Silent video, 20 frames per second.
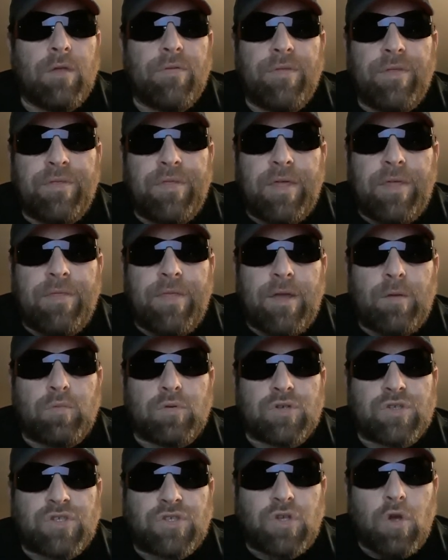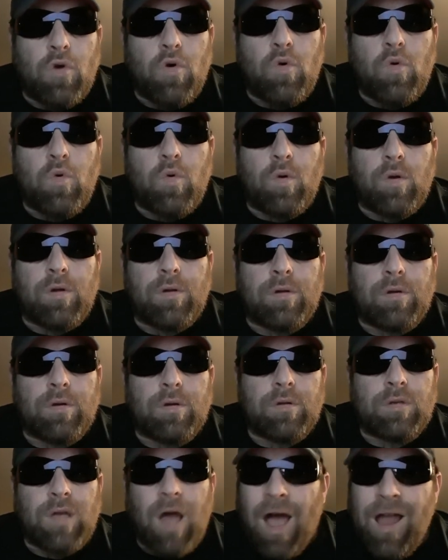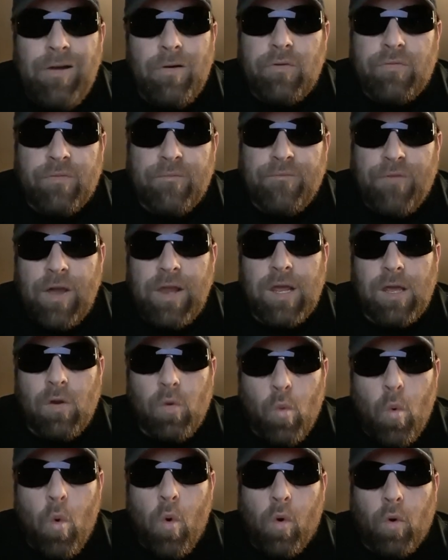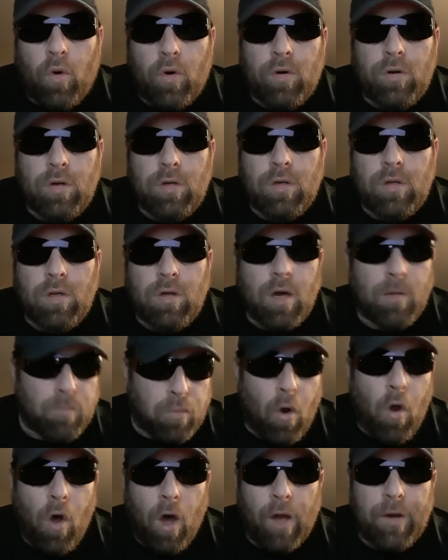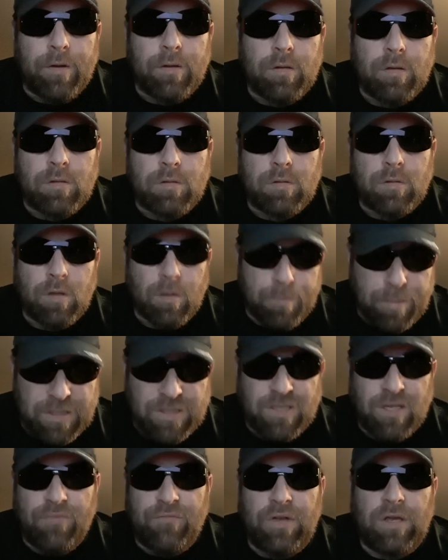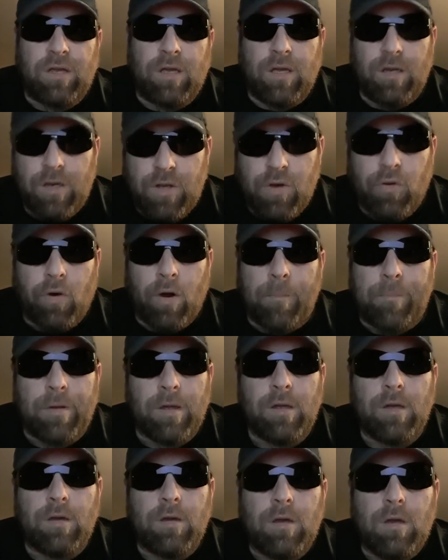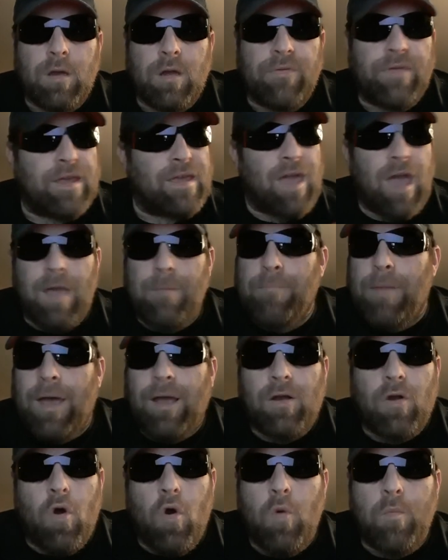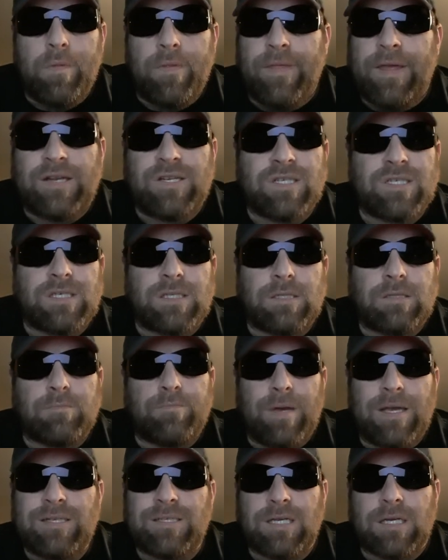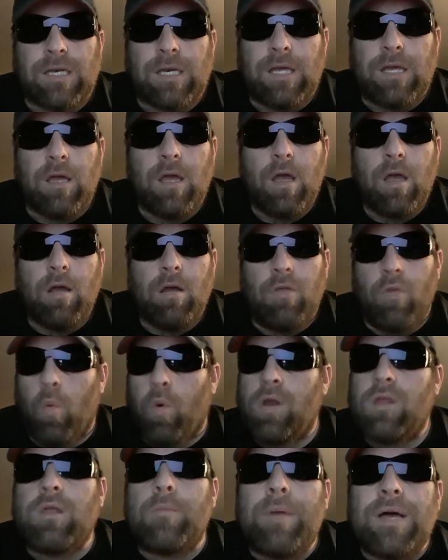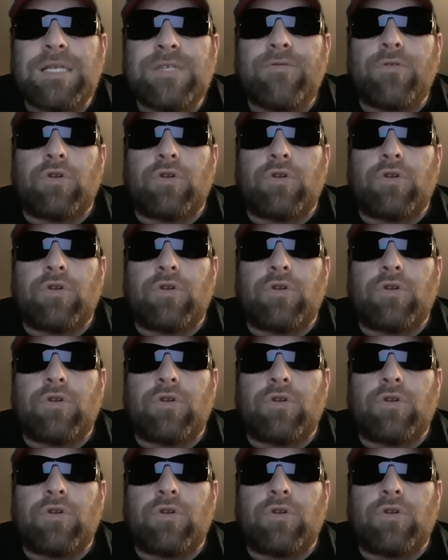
they were so tired from fighting a war abroad in the Pacific and Europe, they came back home and they just basically wanted the best for